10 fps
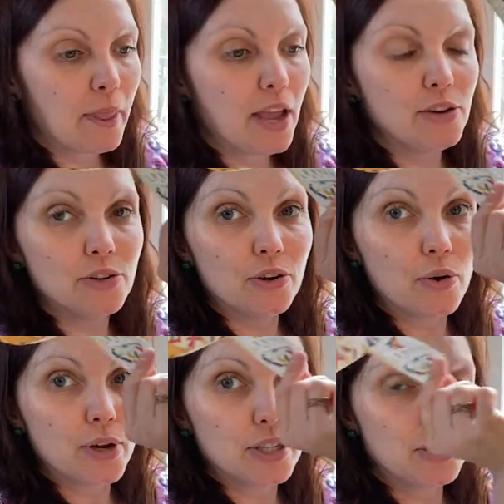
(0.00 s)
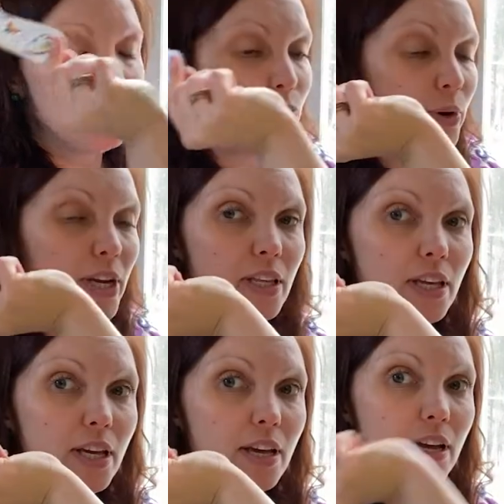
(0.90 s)
and you're going to
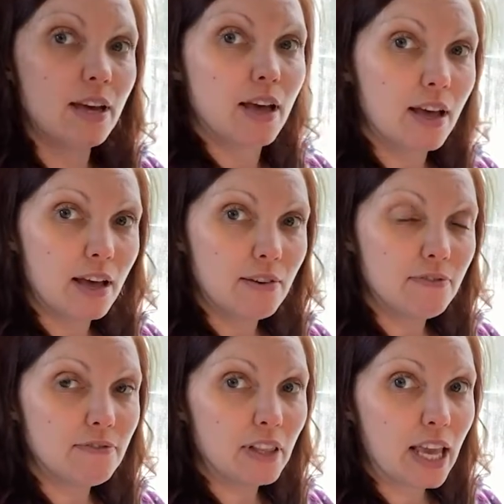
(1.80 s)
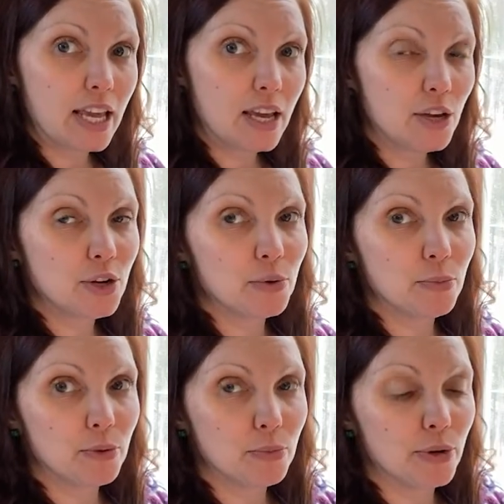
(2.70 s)
quickly fling your
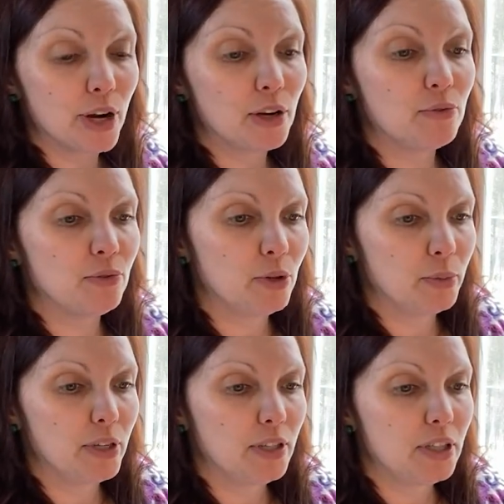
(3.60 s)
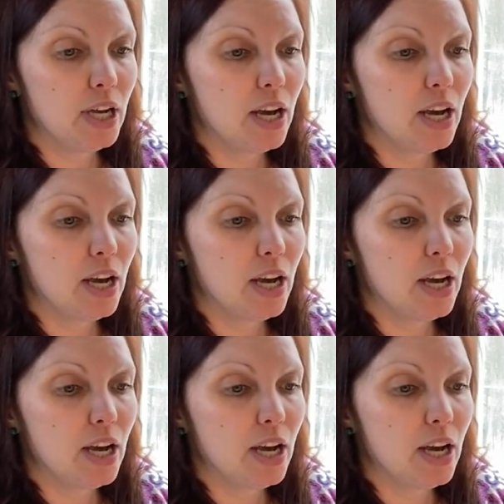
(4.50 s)
boomerang forward.